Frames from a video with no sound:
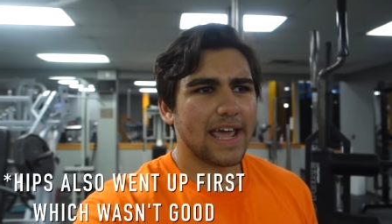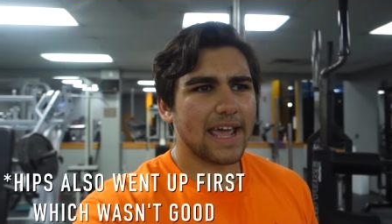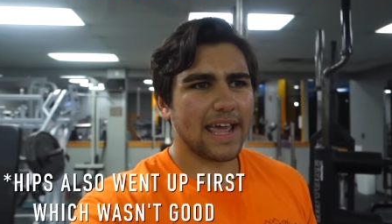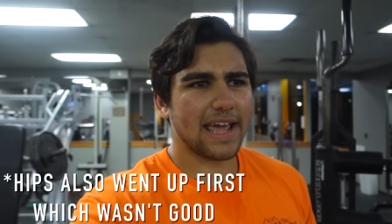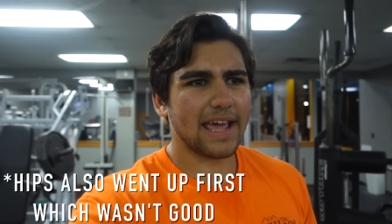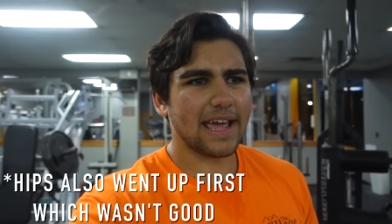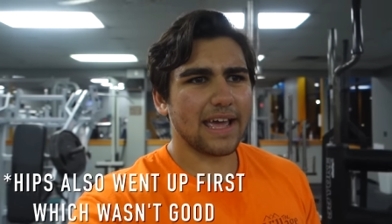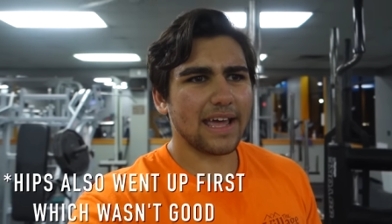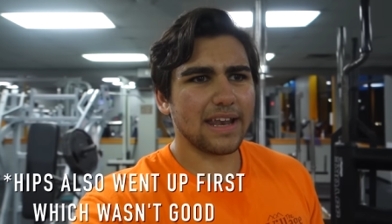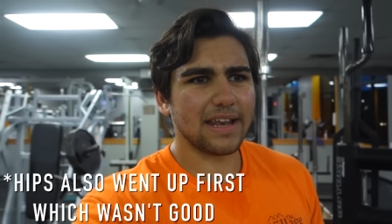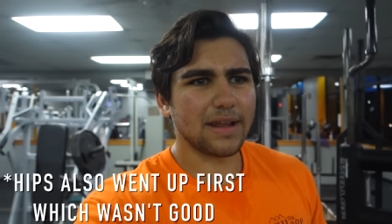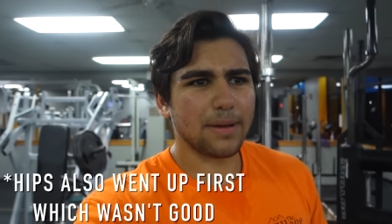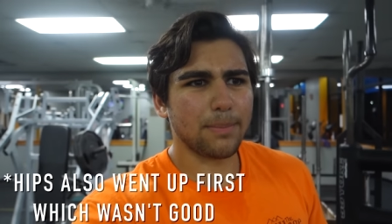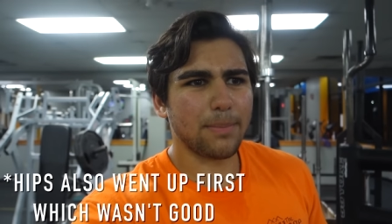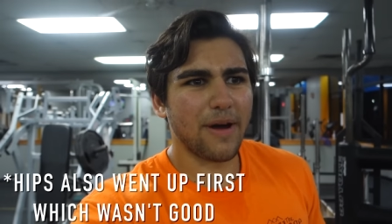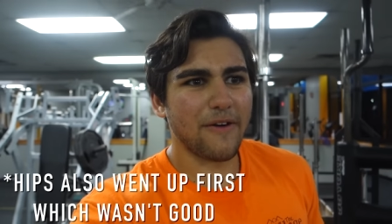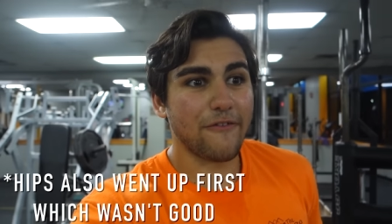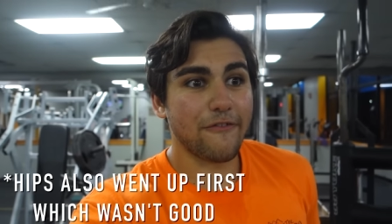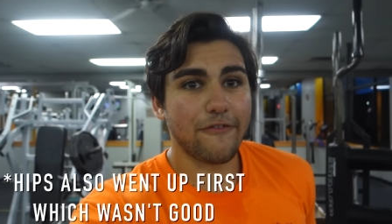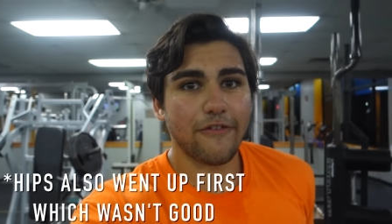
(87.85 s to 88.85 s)
and
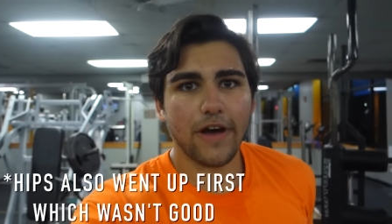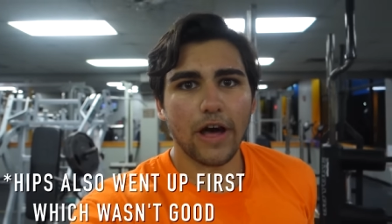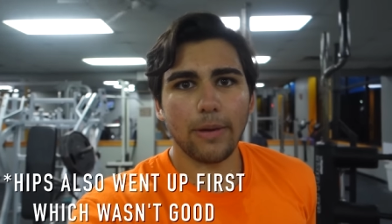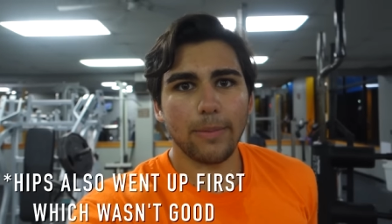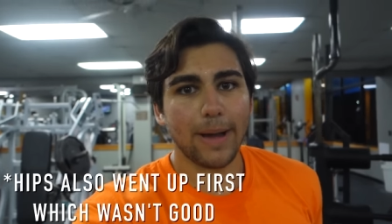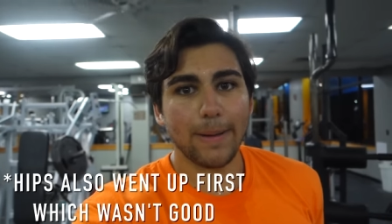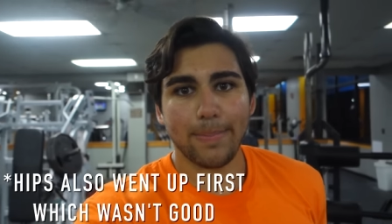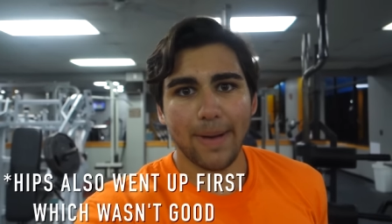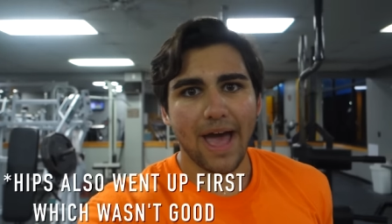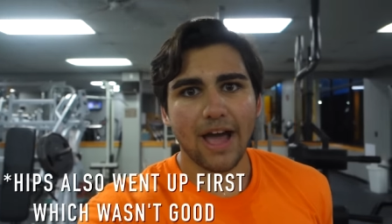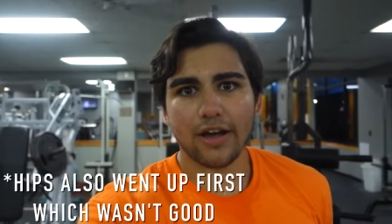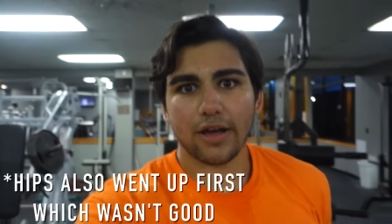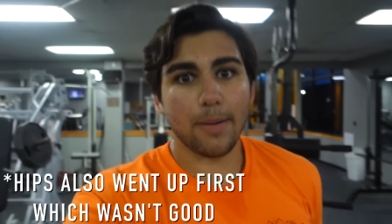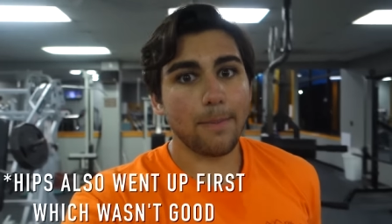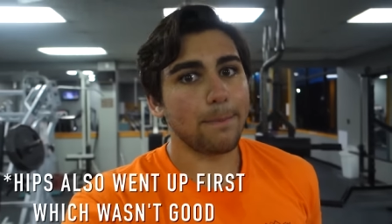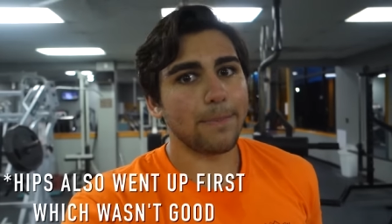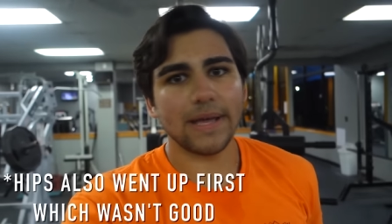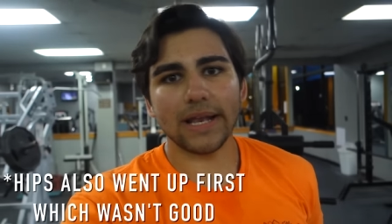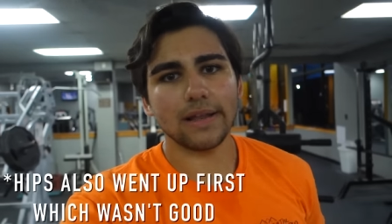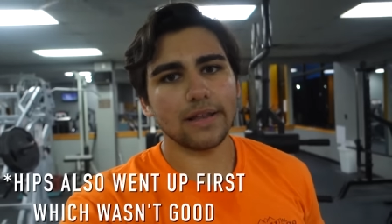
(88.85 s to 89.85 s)
my, my back
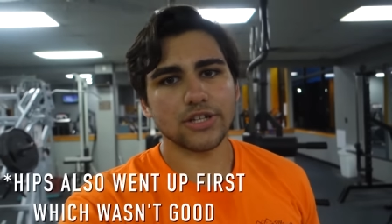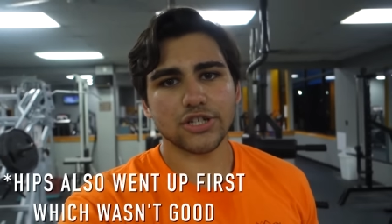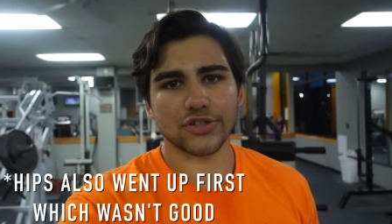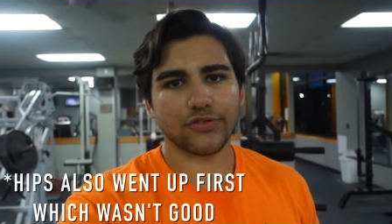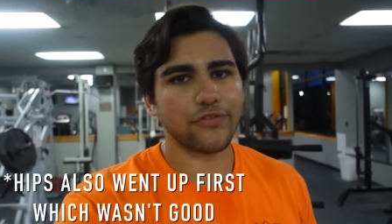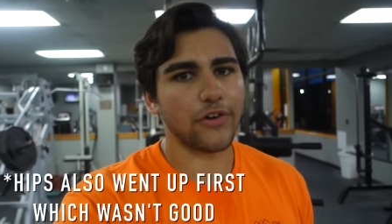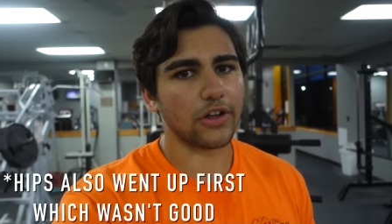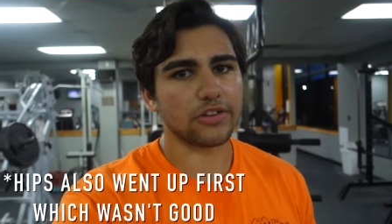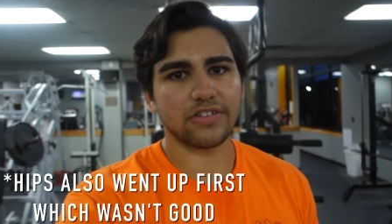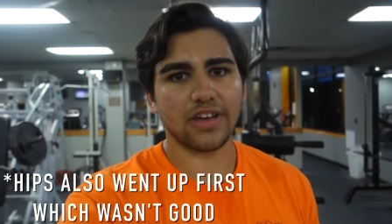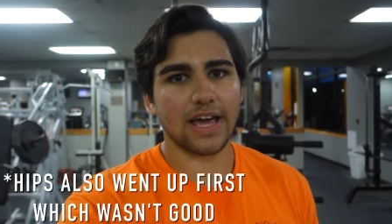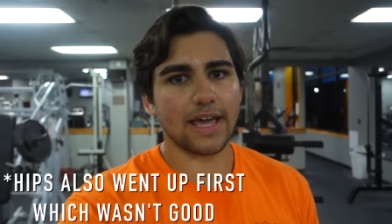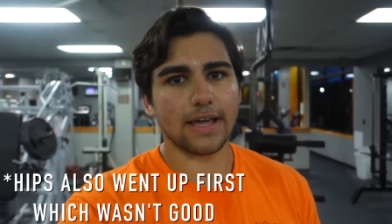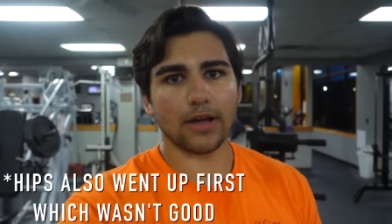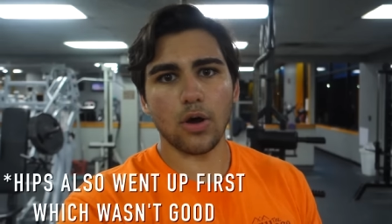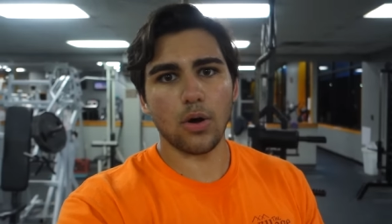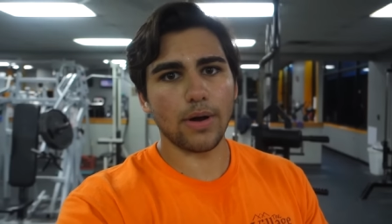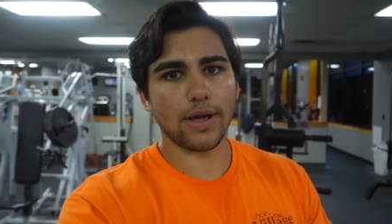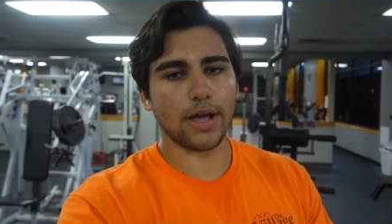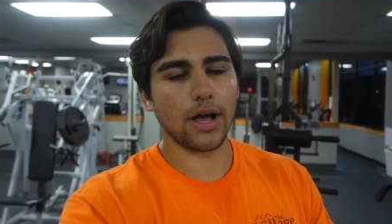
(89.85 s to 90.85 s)
immediately just felt
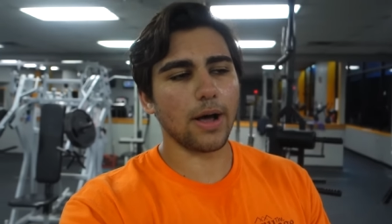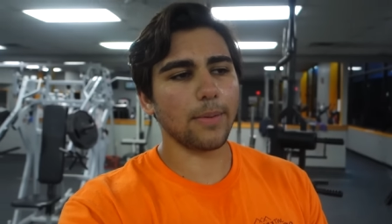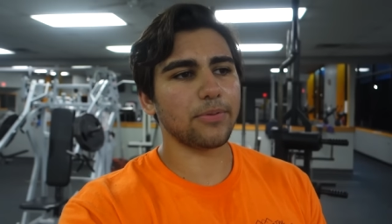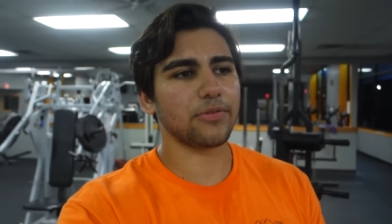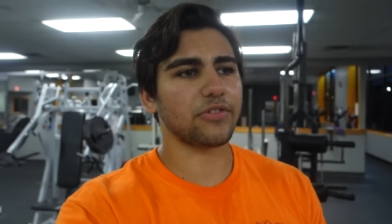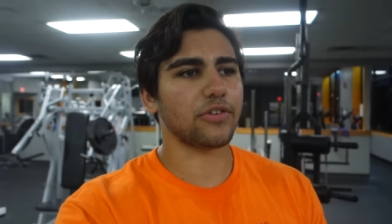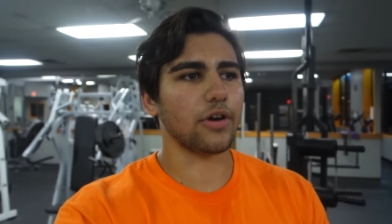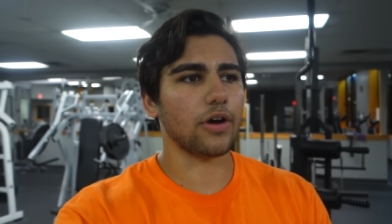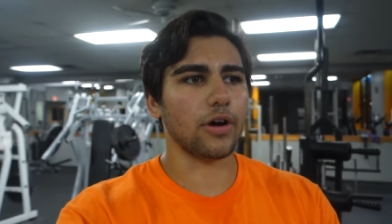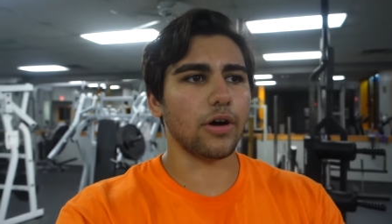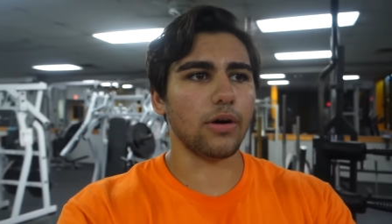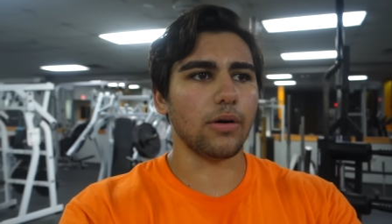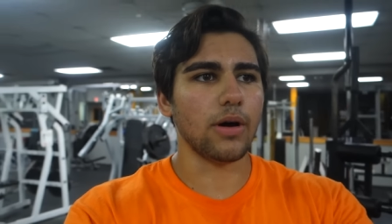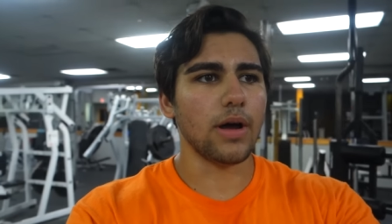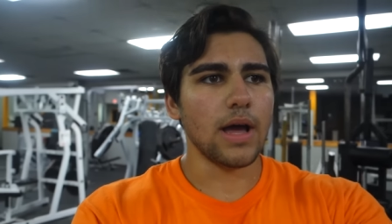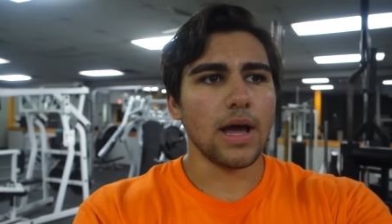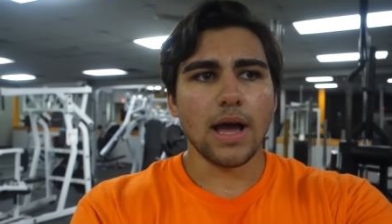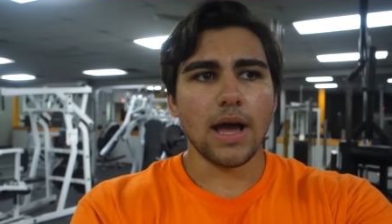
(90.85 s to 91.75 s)
tight going up, so